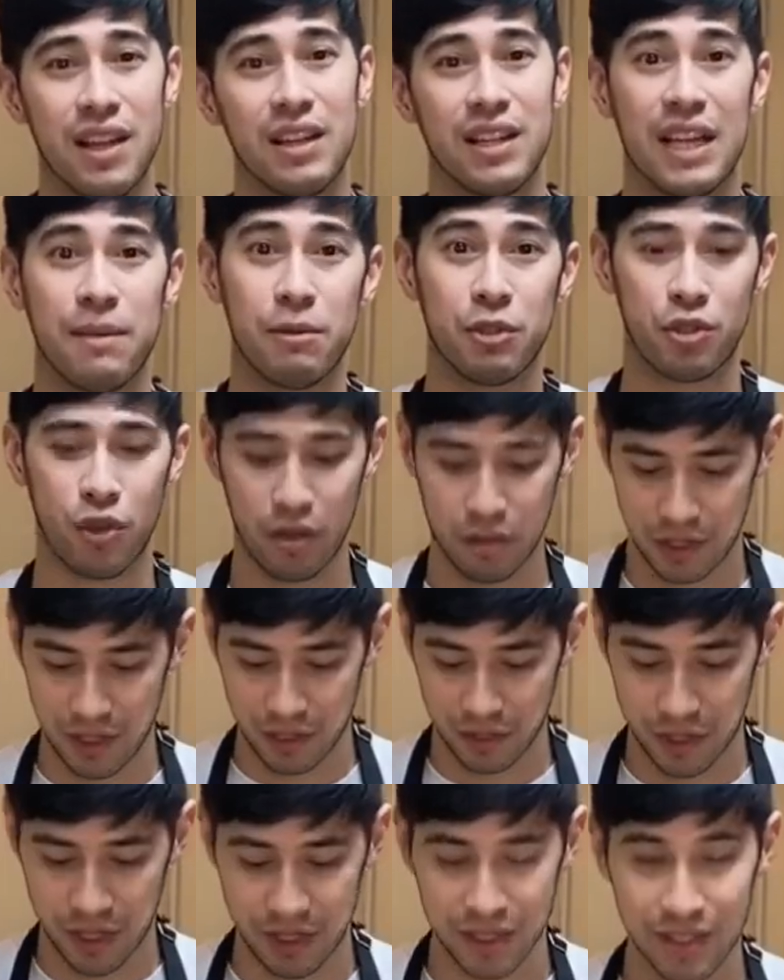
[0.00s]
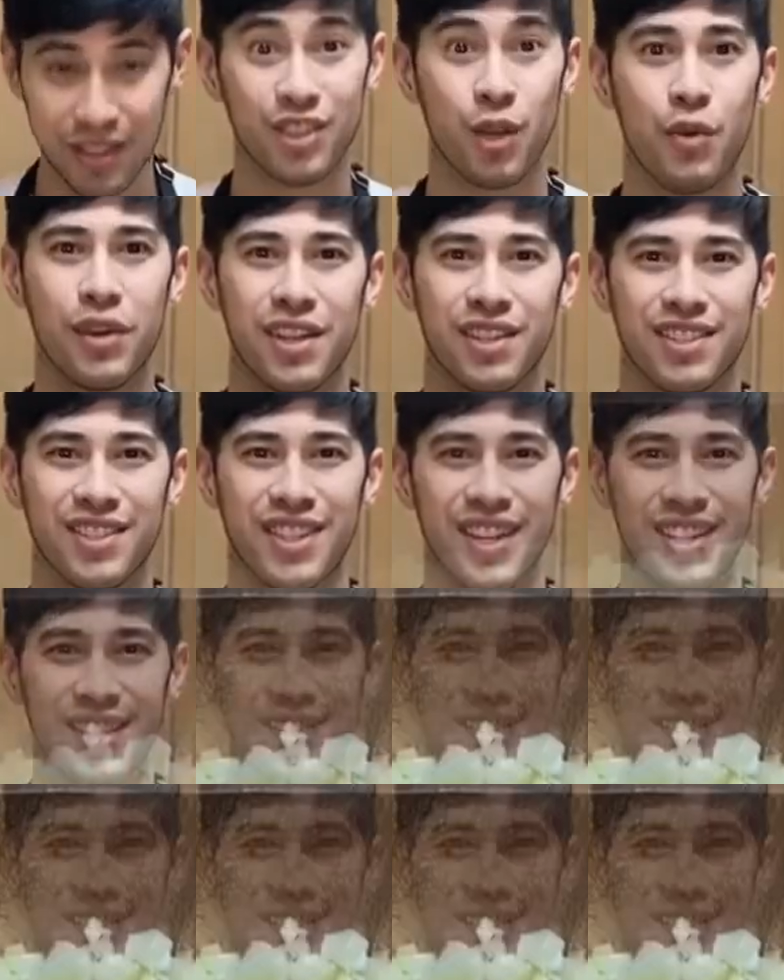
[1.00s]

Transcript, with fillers: Let me show you the ingredients so we can start.